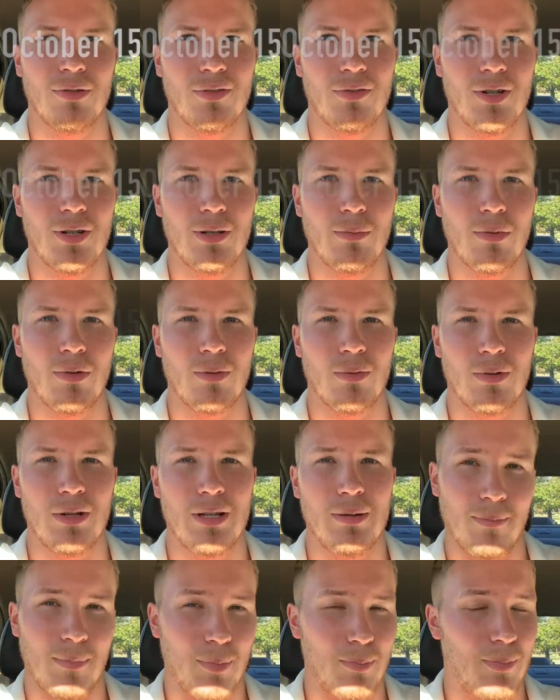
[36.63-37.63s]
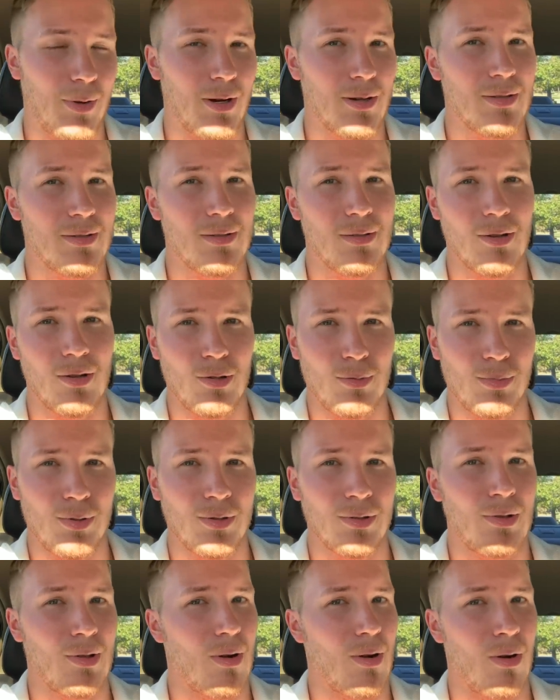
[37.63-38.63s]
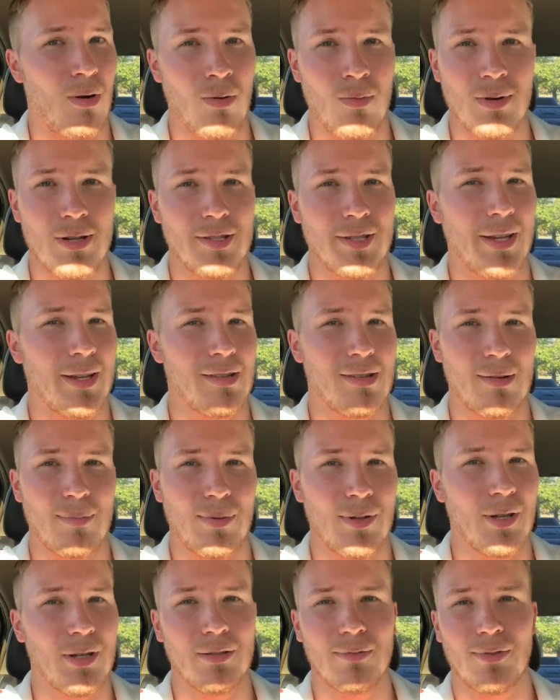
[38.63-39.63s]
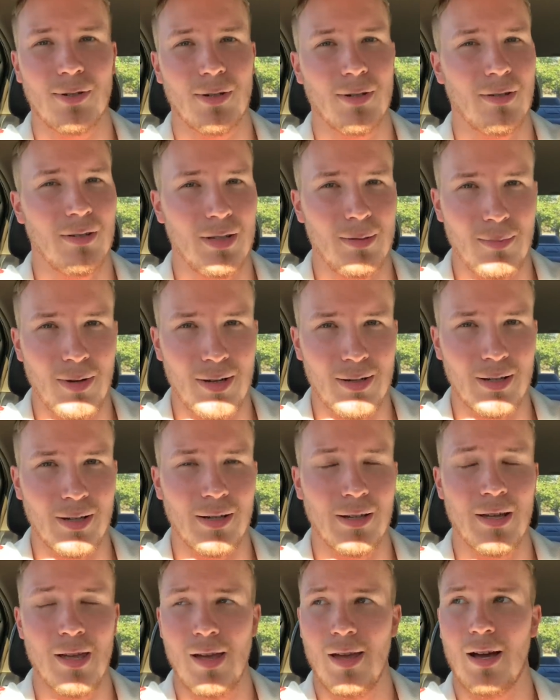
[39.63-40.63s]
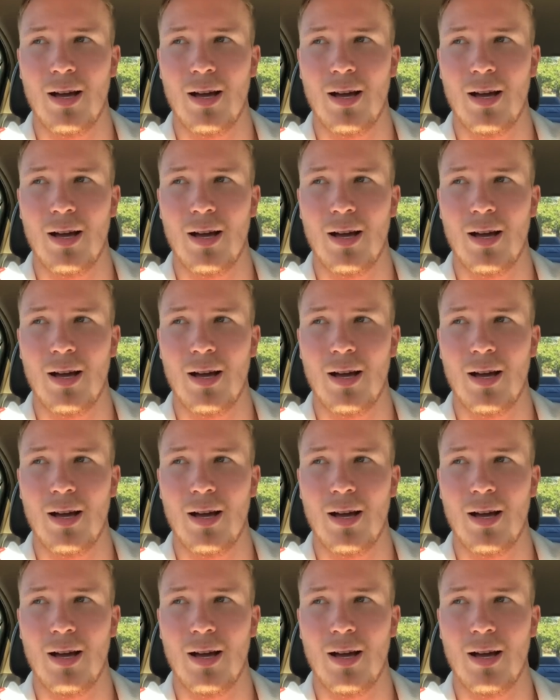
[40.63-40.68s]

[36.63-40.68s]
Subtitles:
Volume 3, but Barnes & Noble always has the plug for early manga.